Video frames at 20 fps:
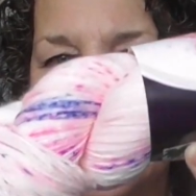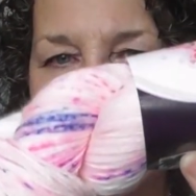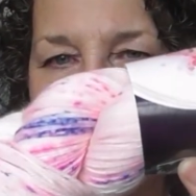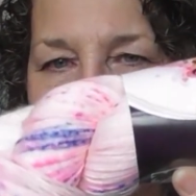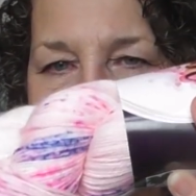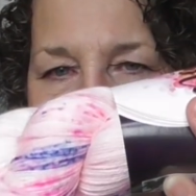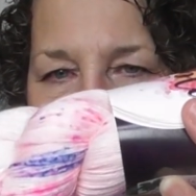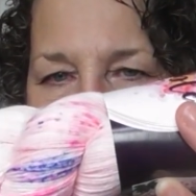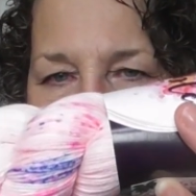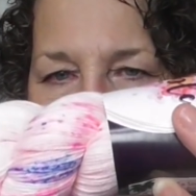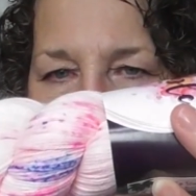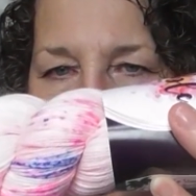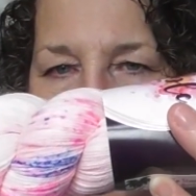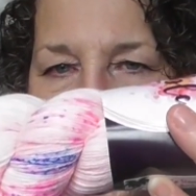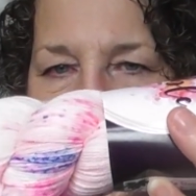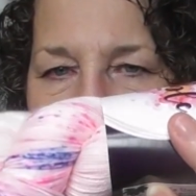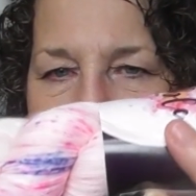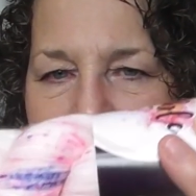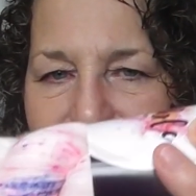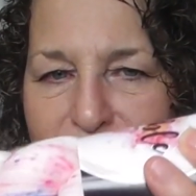These are going to
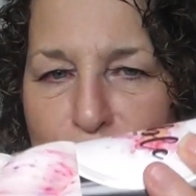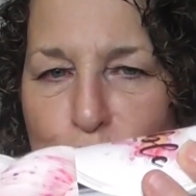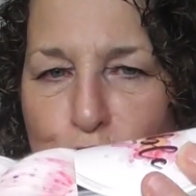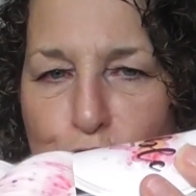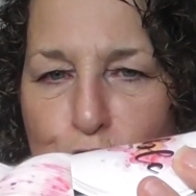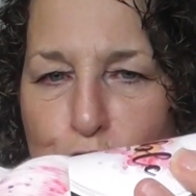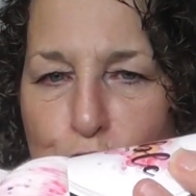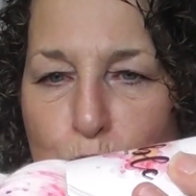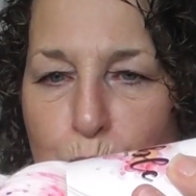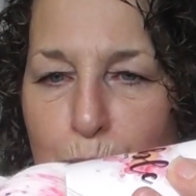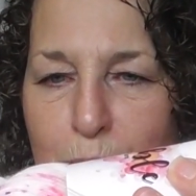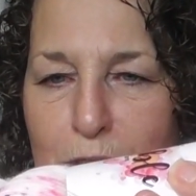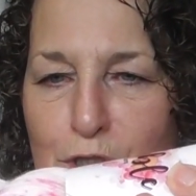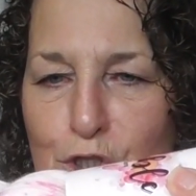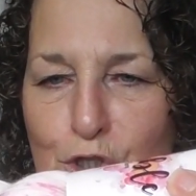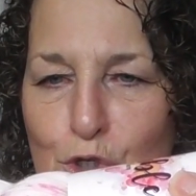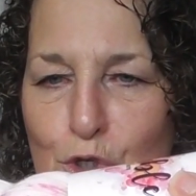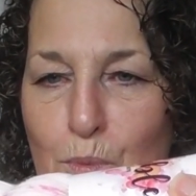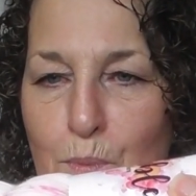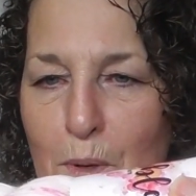make a super,
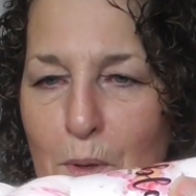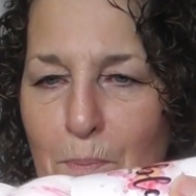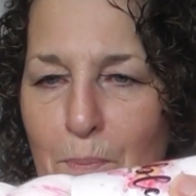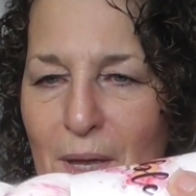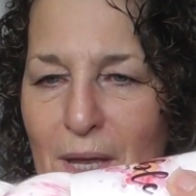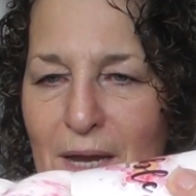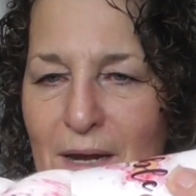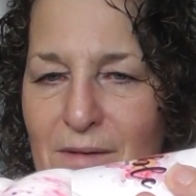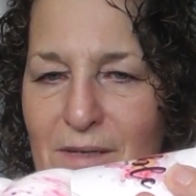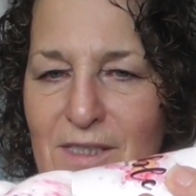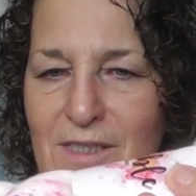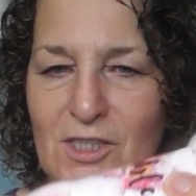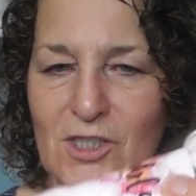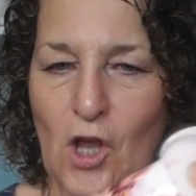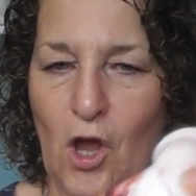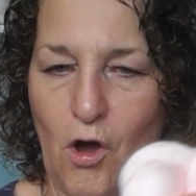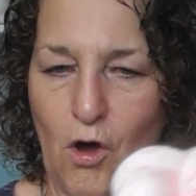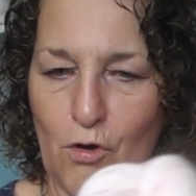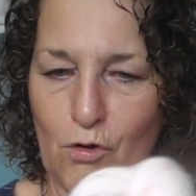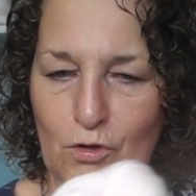super pair of
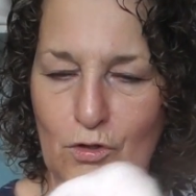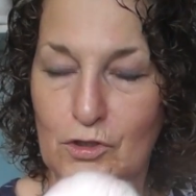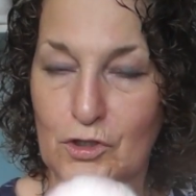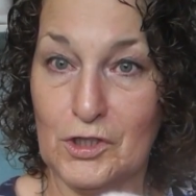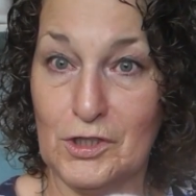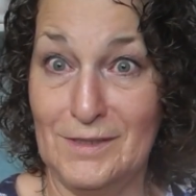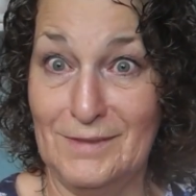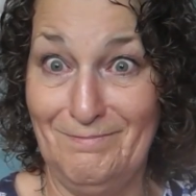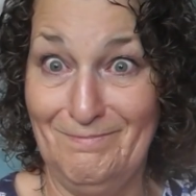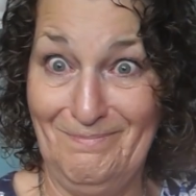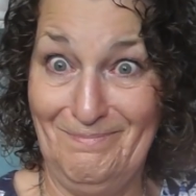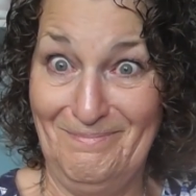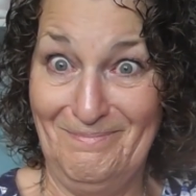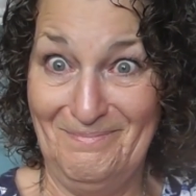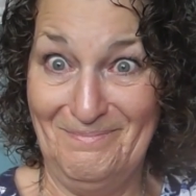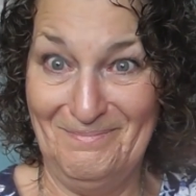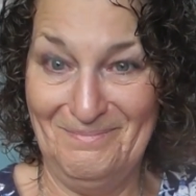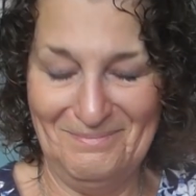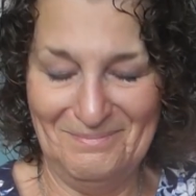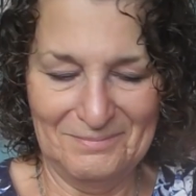socks.
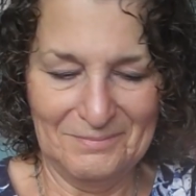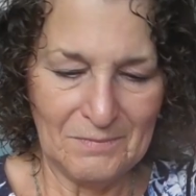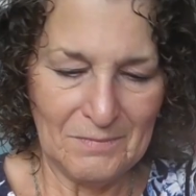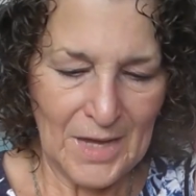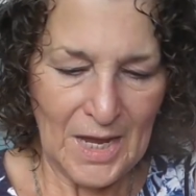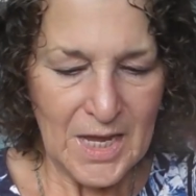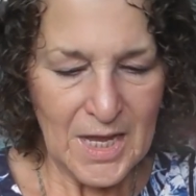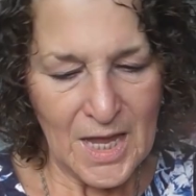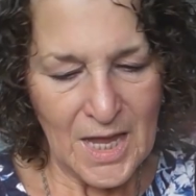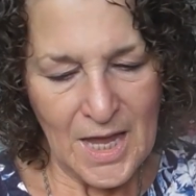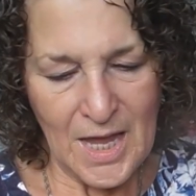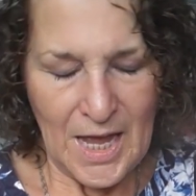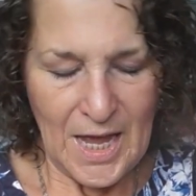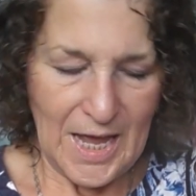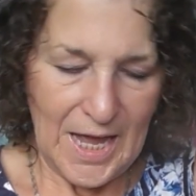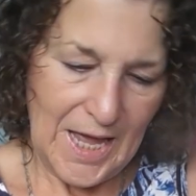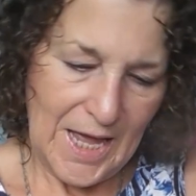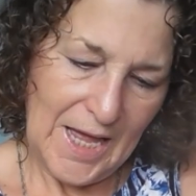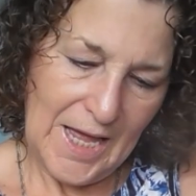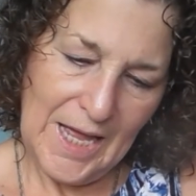
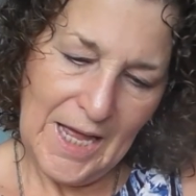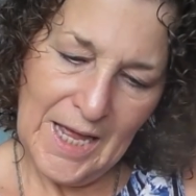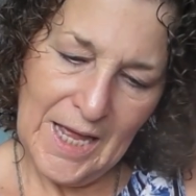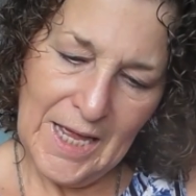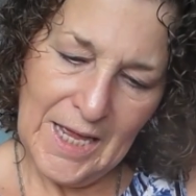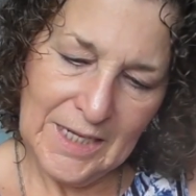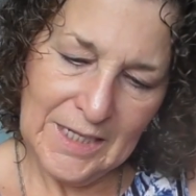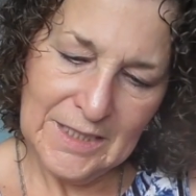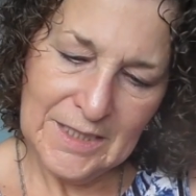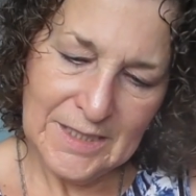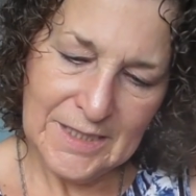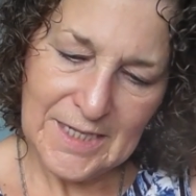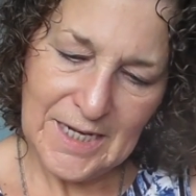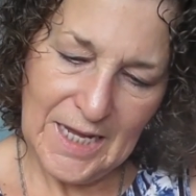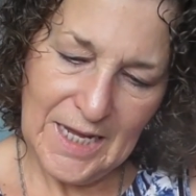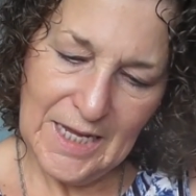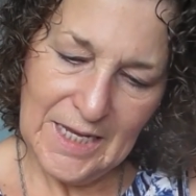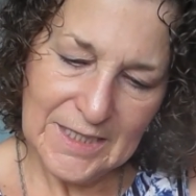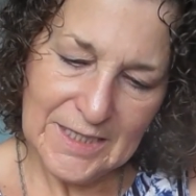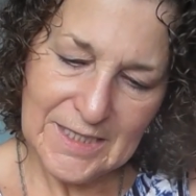And
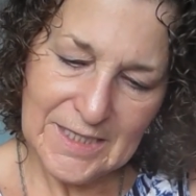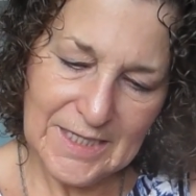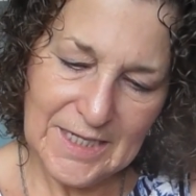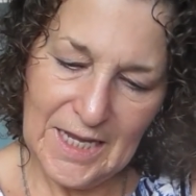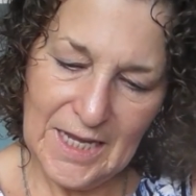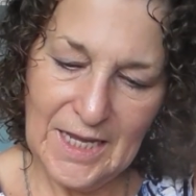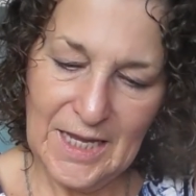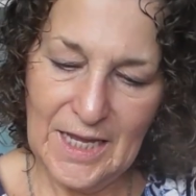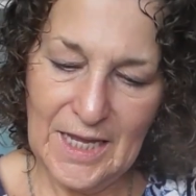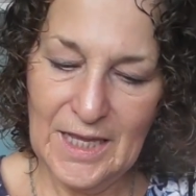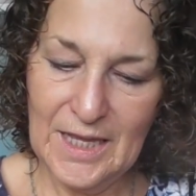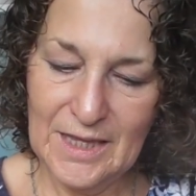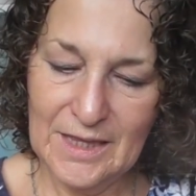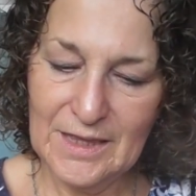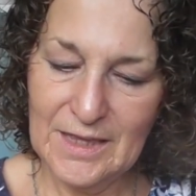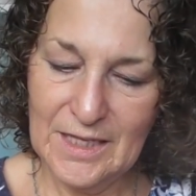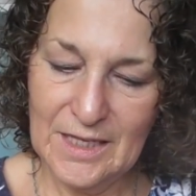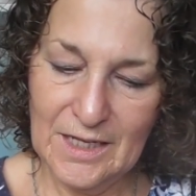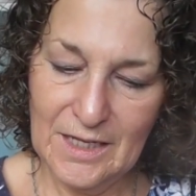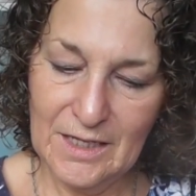it's uh, uh,
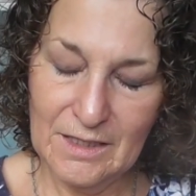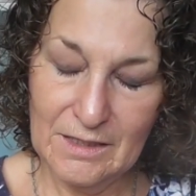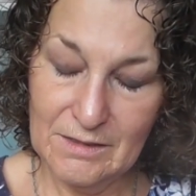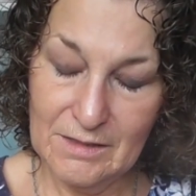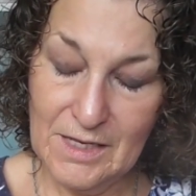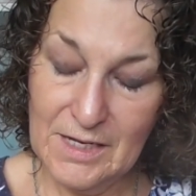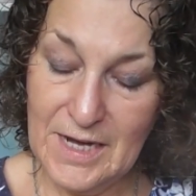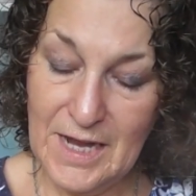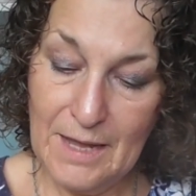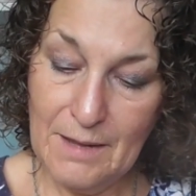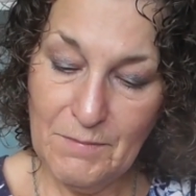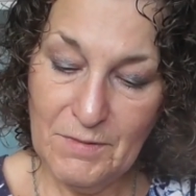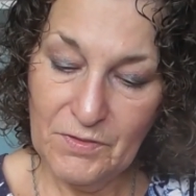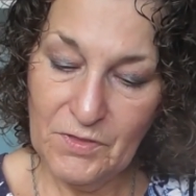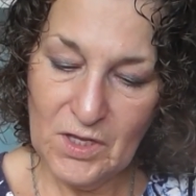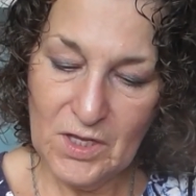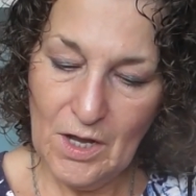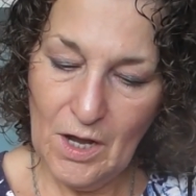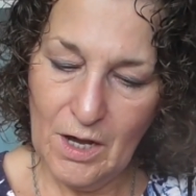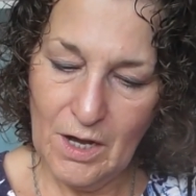the, the name of
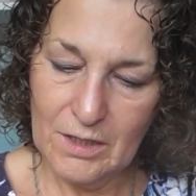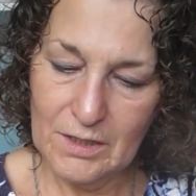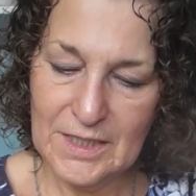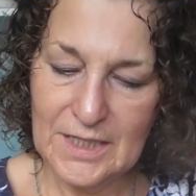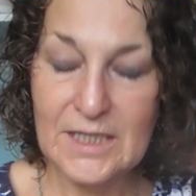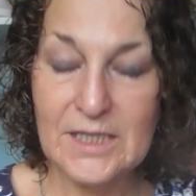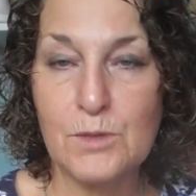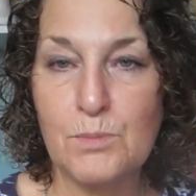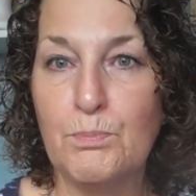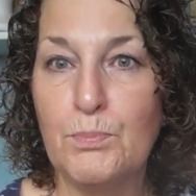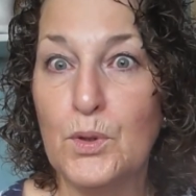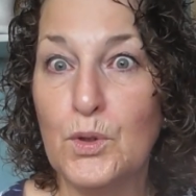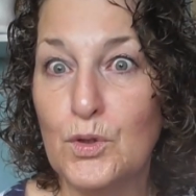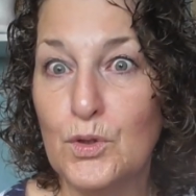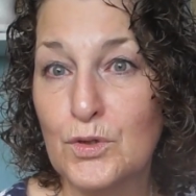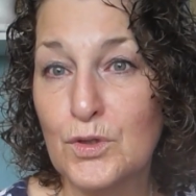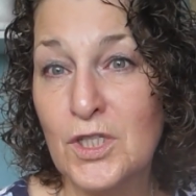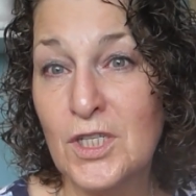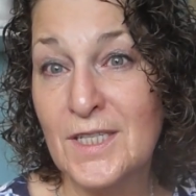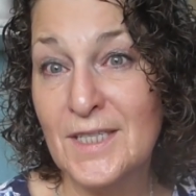the yarn is
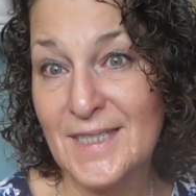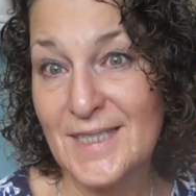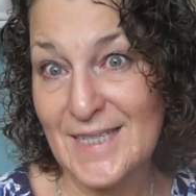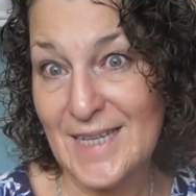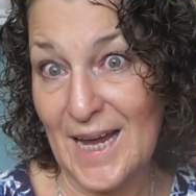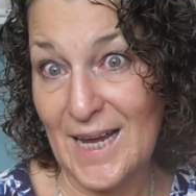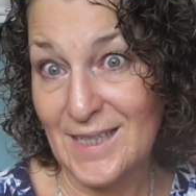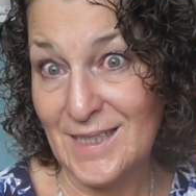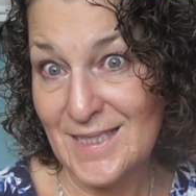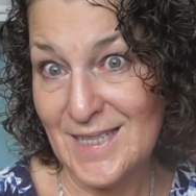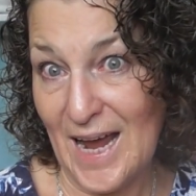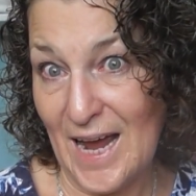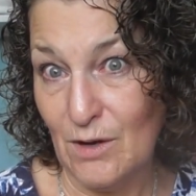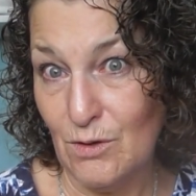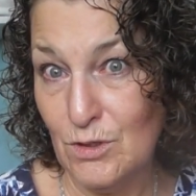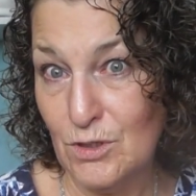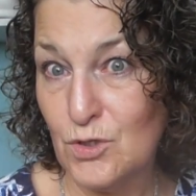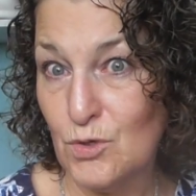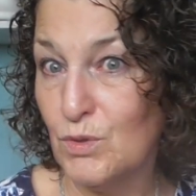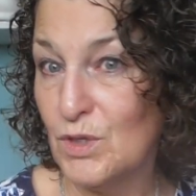Born to Stand
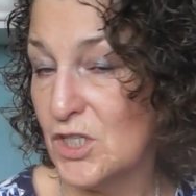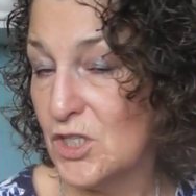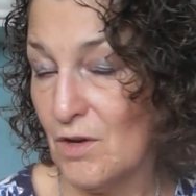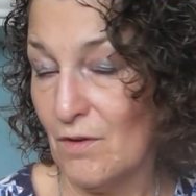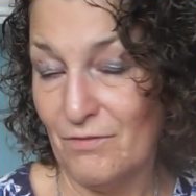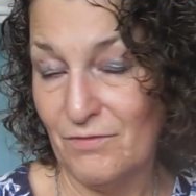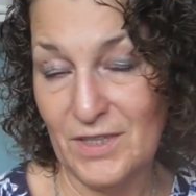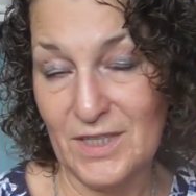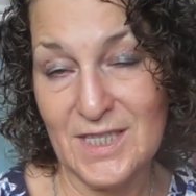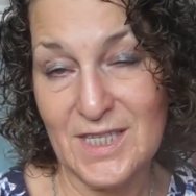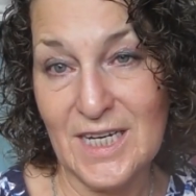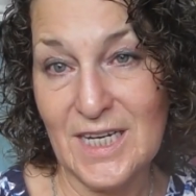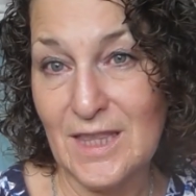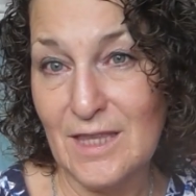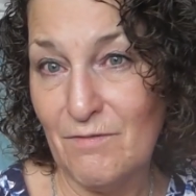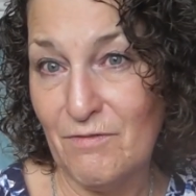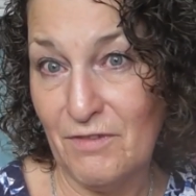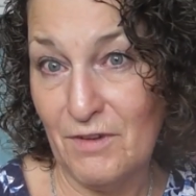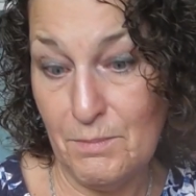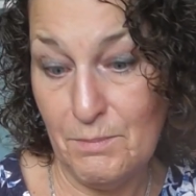Out, which obviously
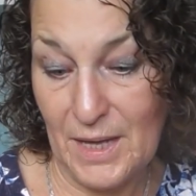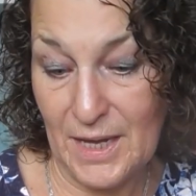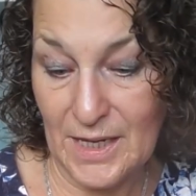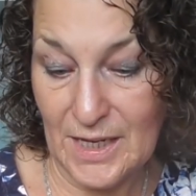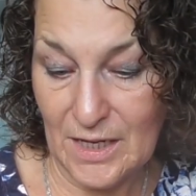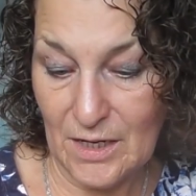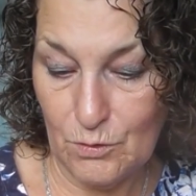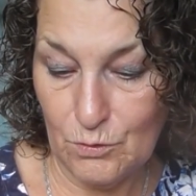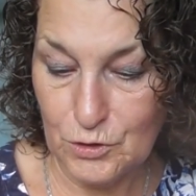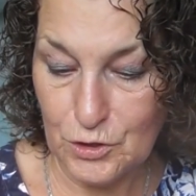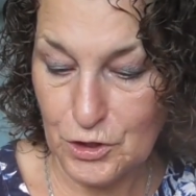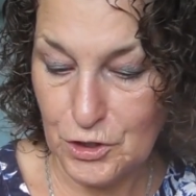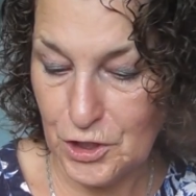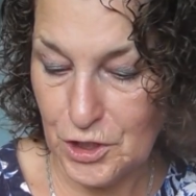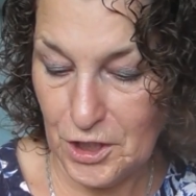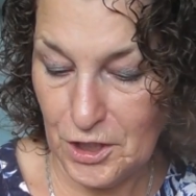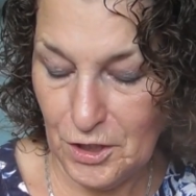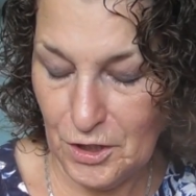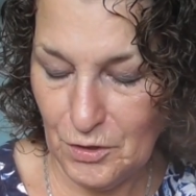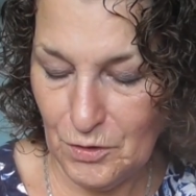the flamingos
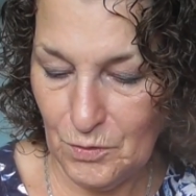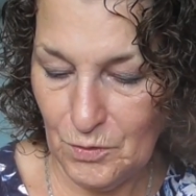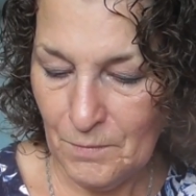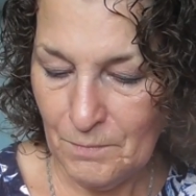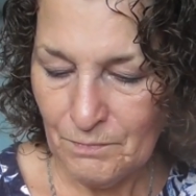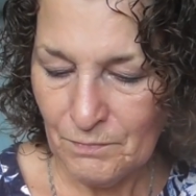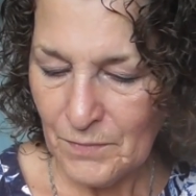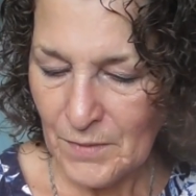do.